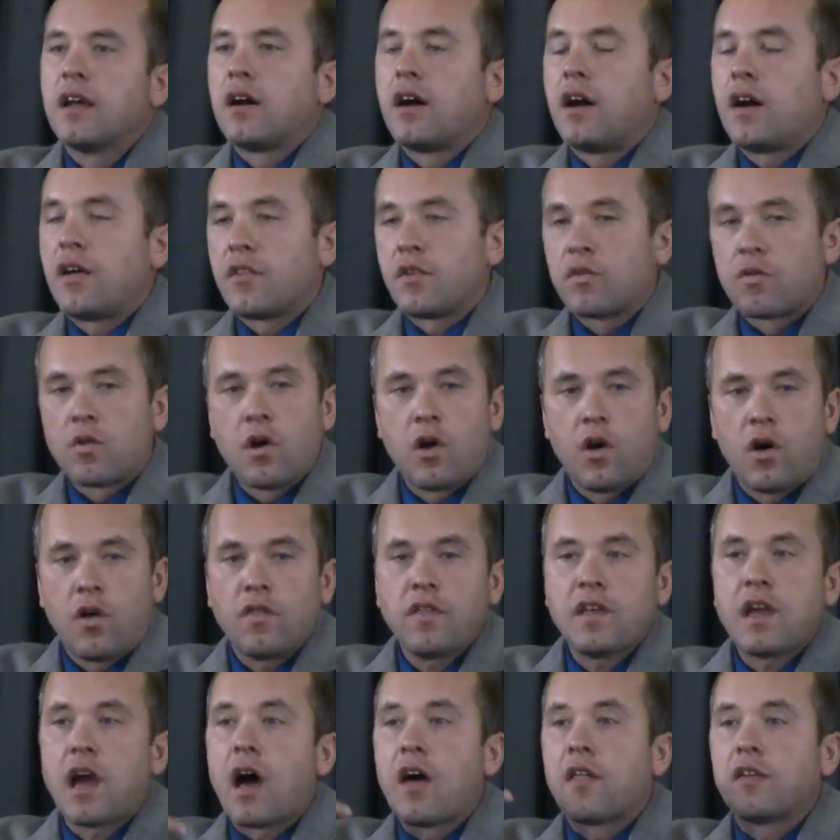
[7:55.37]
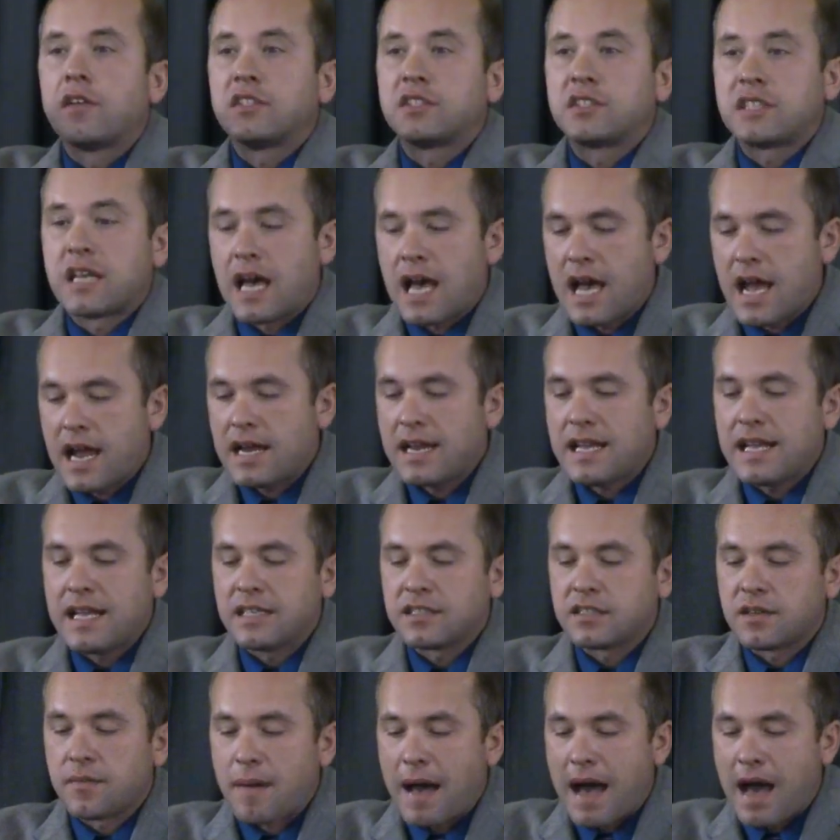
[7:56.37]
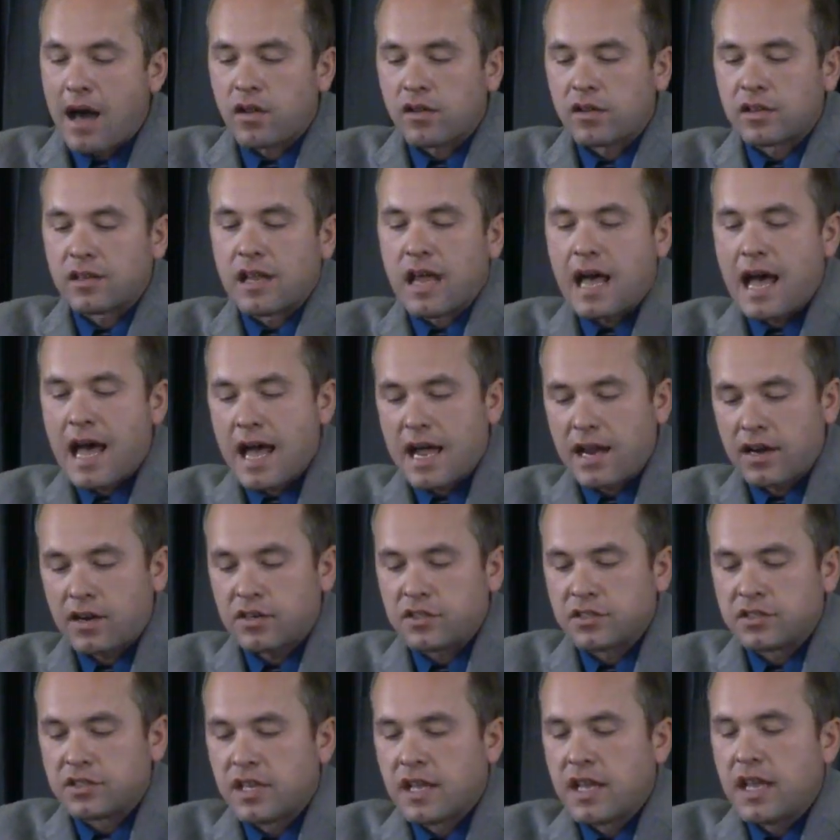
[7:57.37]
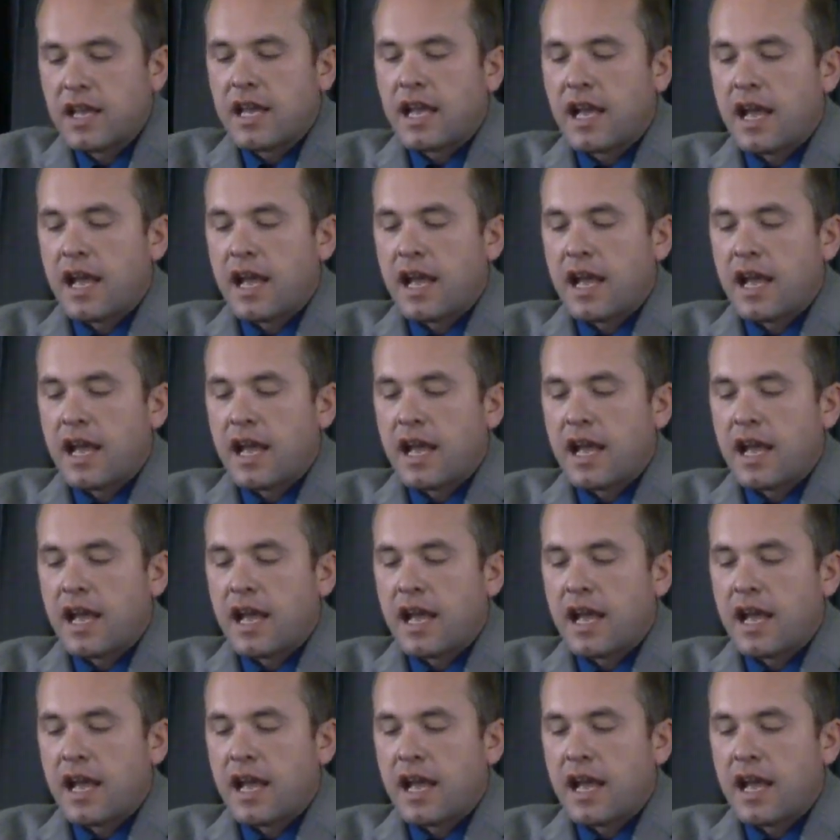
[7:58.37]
on the roll, the other side is about liars.